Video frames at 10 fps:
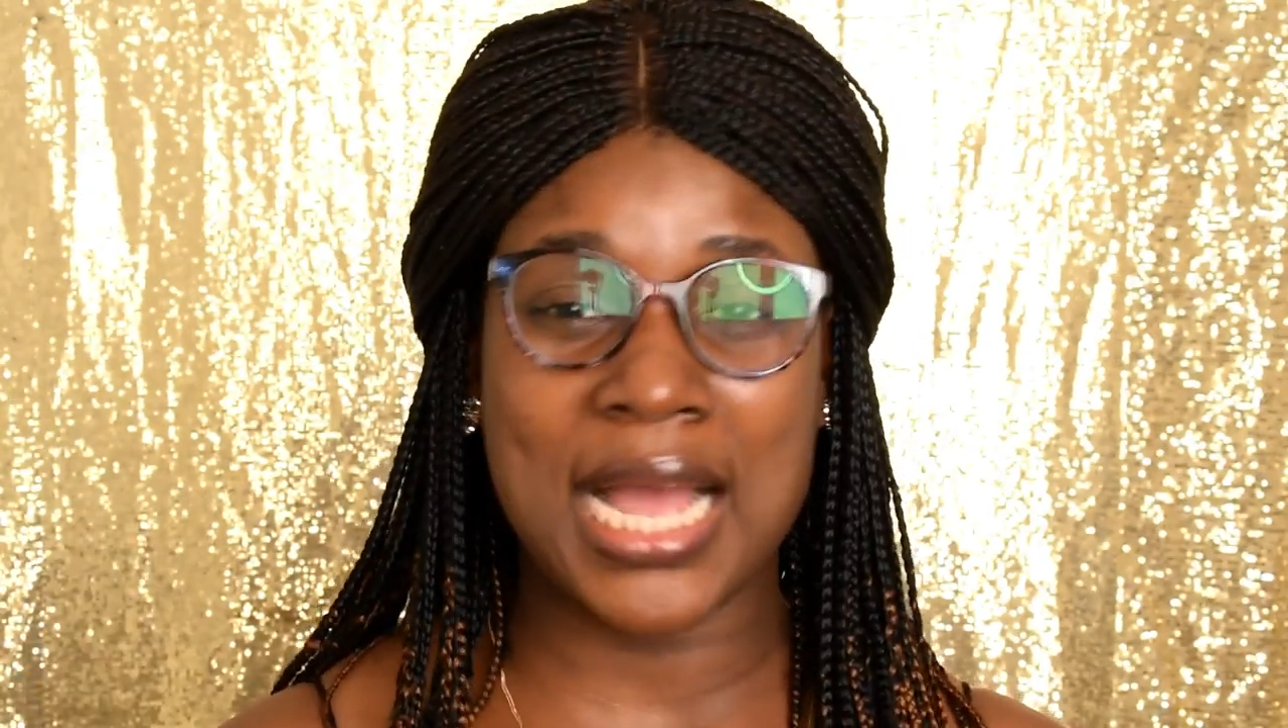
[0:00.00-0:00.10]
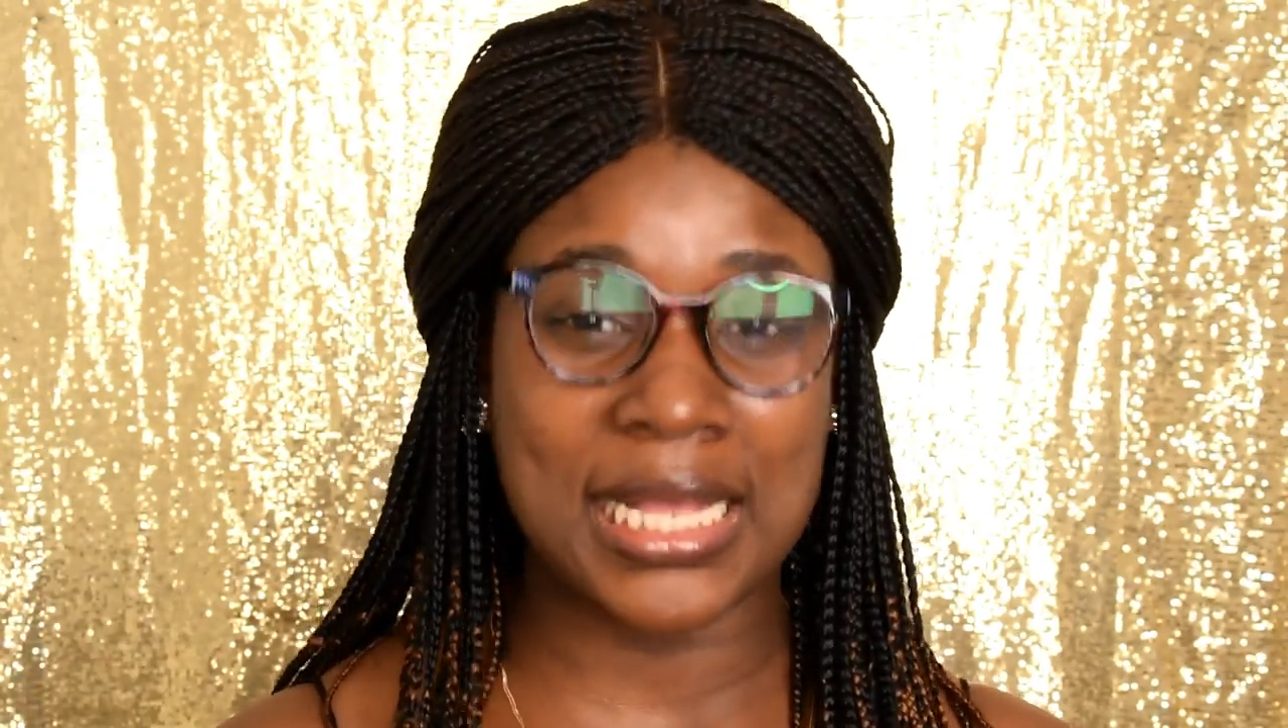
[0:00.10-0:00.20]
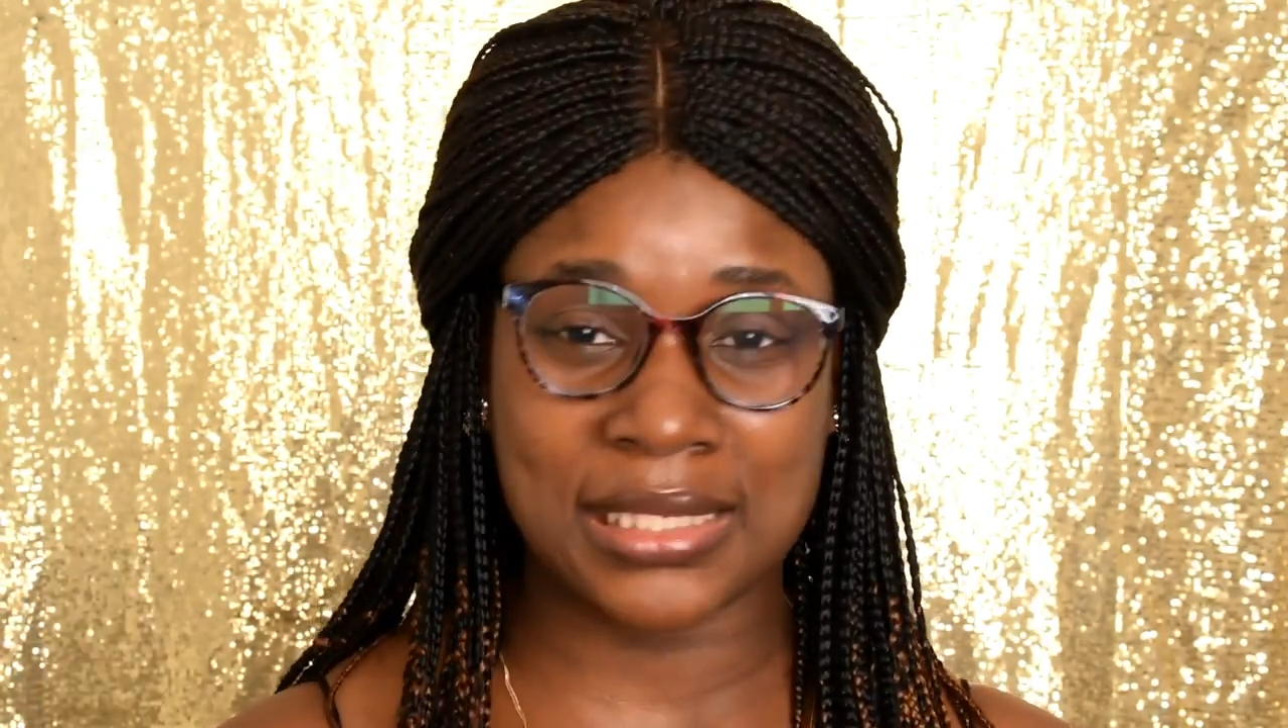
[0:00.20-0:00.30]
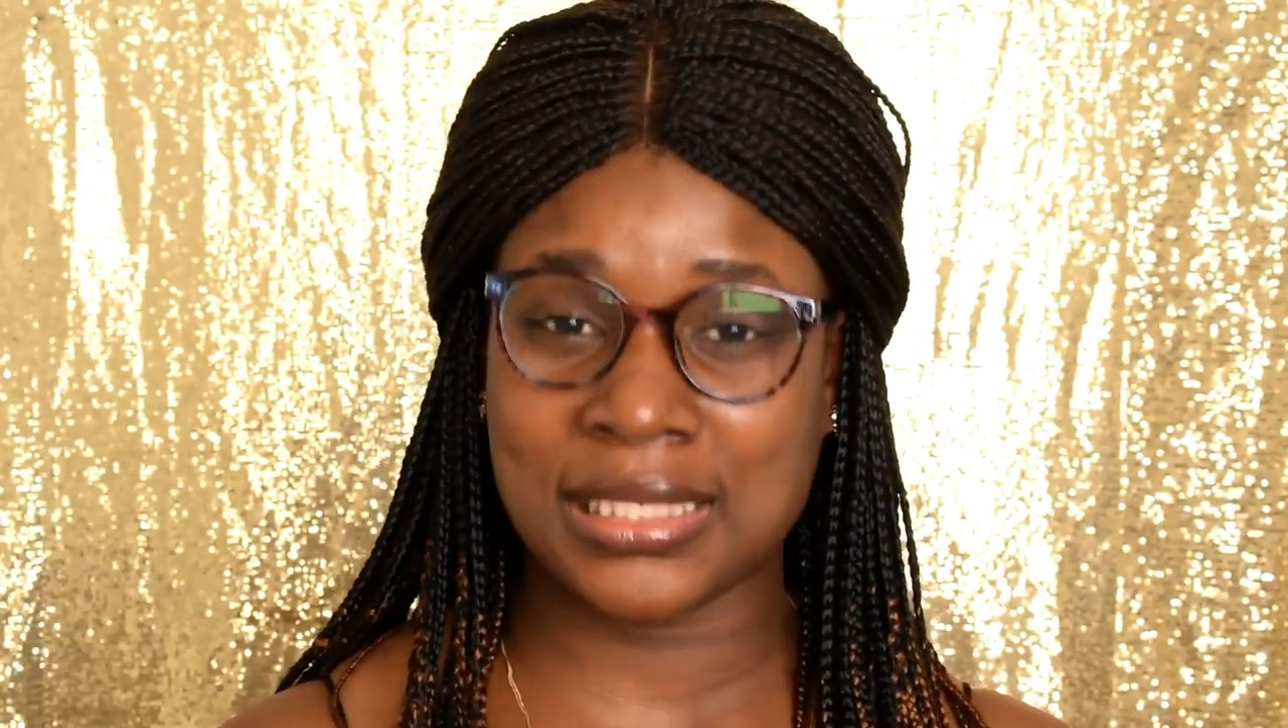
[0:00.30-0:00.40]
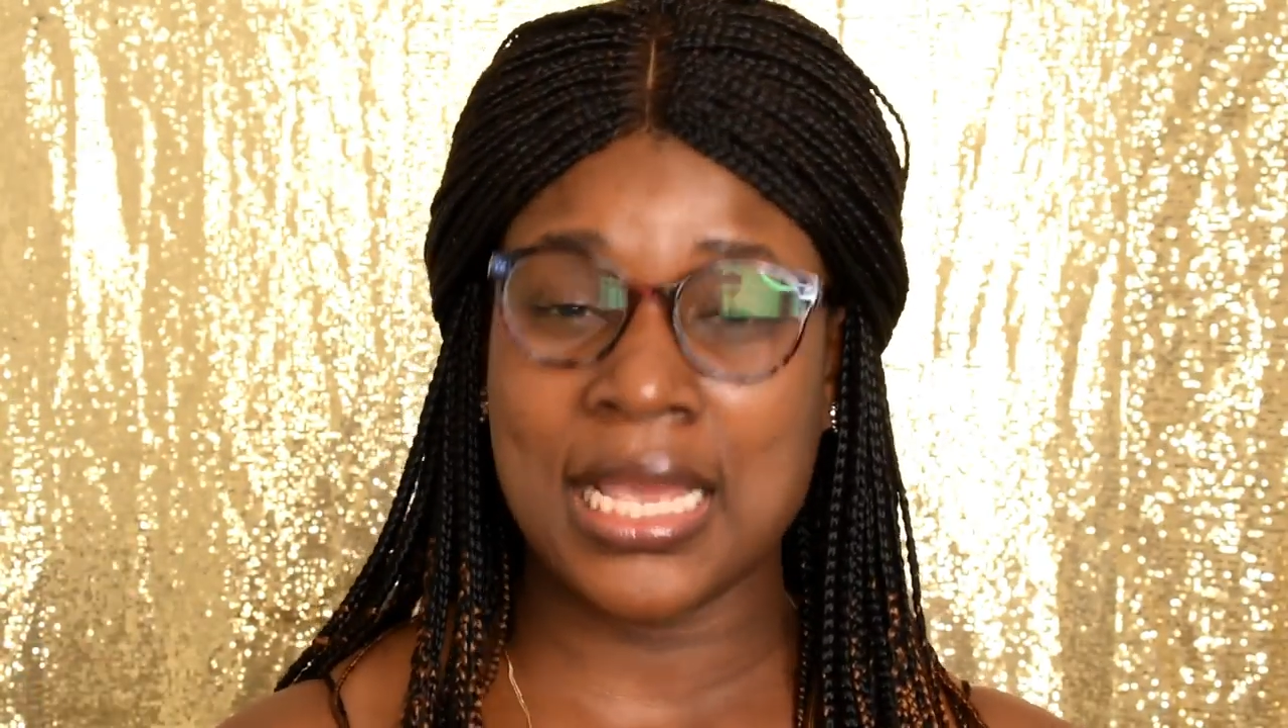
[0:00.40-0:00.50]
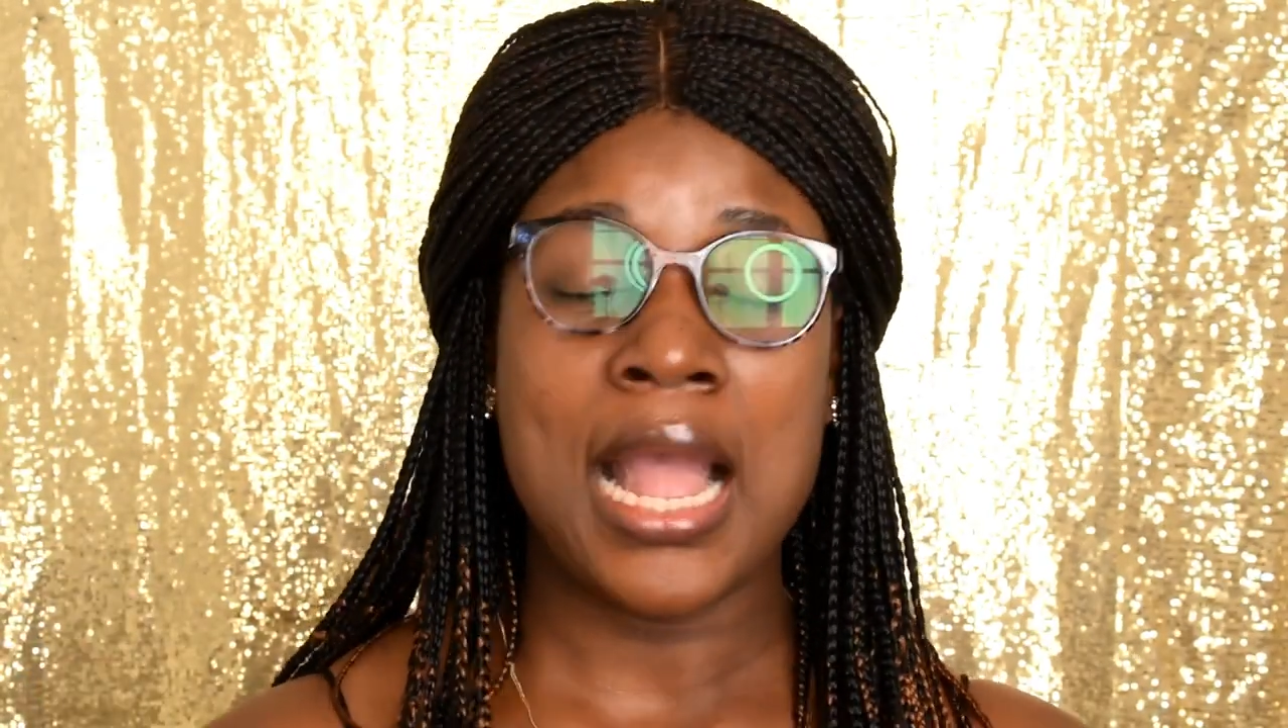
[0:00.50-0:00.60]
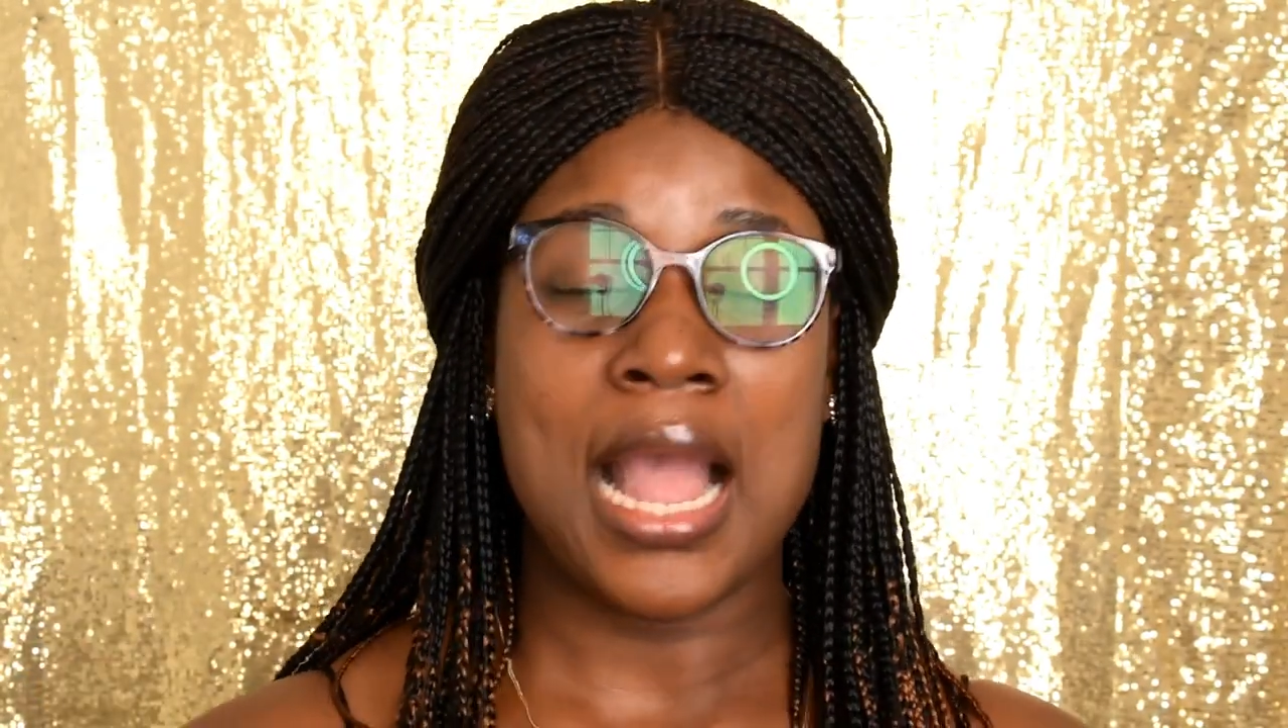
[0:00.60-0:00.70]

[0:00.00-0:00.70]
cast